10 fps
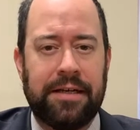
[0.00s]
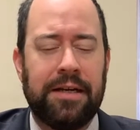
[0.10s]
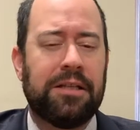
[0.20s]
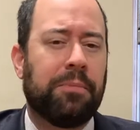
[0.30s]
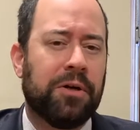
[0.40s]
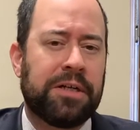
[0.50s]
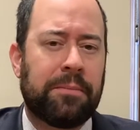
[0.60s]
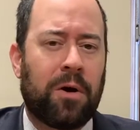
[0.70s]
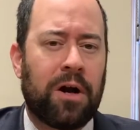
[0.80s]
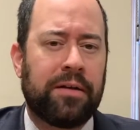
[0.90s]
The pertinent
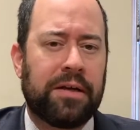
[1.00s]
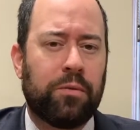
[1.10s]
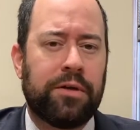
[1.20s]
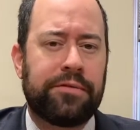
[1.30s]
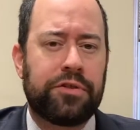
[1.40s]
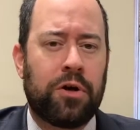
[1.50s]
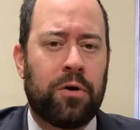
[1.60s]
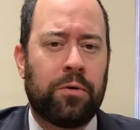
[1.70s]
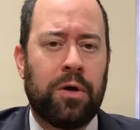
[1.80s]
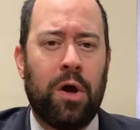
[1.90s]
part that would have
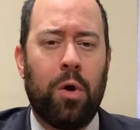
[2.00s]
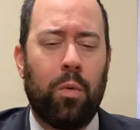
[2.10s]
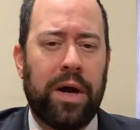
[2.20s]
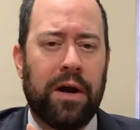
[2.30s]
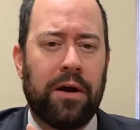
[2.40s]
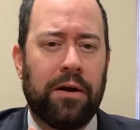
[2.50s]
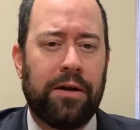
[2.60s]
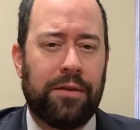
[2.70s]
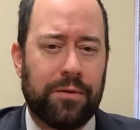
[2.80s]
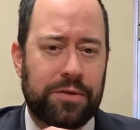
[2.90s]
shown where
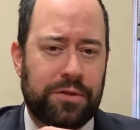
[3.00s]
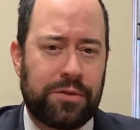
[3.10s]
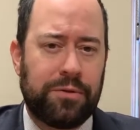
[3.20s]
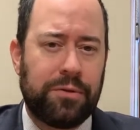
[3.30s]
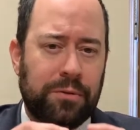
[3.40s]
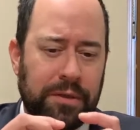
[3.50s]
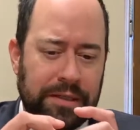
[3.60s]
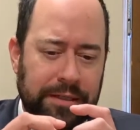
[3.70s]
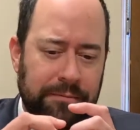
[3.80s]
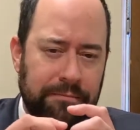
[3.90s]
those 2
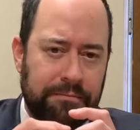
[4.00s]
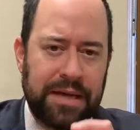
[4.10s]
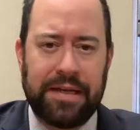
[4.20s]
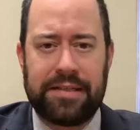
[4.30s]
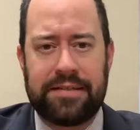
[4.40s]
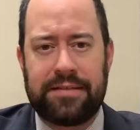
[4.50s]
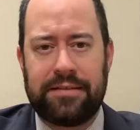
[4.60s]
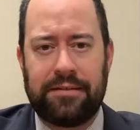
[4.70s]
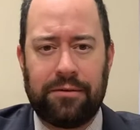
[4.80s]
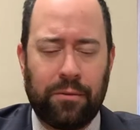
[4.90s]
minutes,
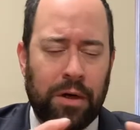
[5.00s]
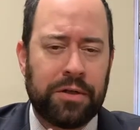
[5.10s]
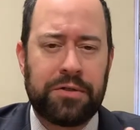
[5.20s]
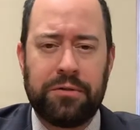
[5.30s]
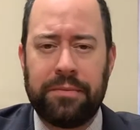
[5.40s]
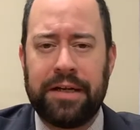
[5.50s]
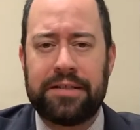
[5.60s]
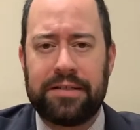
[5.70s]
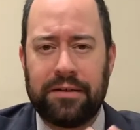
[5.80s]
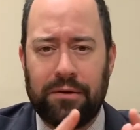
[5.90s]
1 or 2
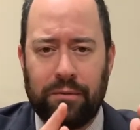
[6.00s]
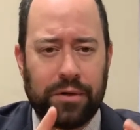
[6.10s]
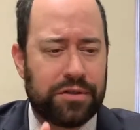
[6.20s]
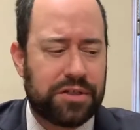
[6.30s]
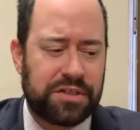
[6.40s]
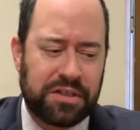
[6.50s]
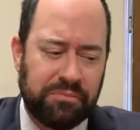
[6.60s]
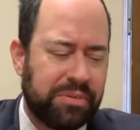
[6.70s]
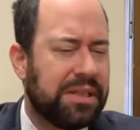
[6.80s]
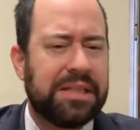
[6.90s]
minutes, were just
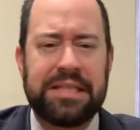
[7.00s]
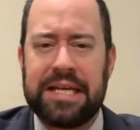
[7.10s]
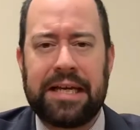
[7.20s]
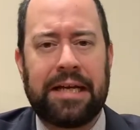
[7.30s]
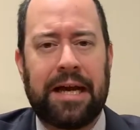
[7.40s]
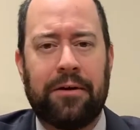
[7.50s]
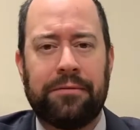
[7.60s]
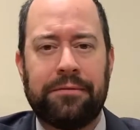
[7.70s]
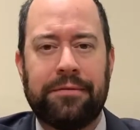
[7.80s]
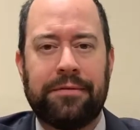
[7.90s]
completely taken out.
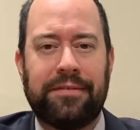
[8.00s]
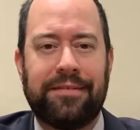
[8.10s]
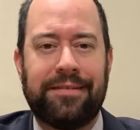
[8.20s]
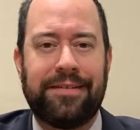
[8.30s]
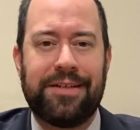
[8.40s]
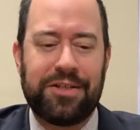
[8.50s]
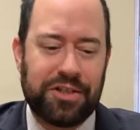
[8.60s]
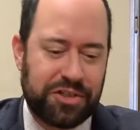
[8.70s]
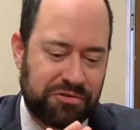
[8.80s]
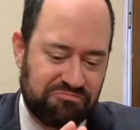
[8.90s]

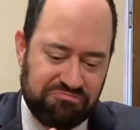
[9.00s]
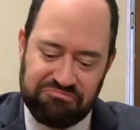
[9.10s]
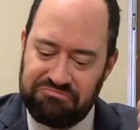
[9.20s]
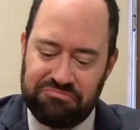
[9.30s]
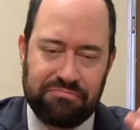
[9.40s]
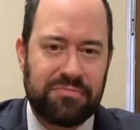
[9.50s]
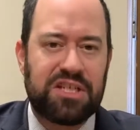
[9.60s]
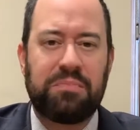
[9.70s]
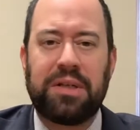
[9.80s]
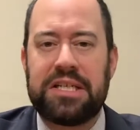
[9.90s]
Just
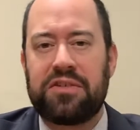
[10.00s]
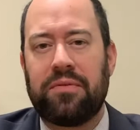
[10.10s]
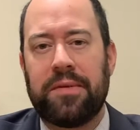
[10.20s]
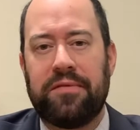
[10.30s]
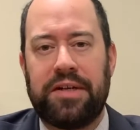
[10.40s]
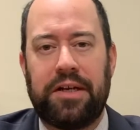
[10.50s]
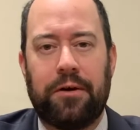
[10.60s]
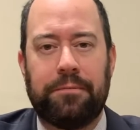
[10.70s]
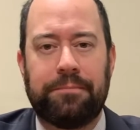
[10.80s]
spliced from the video.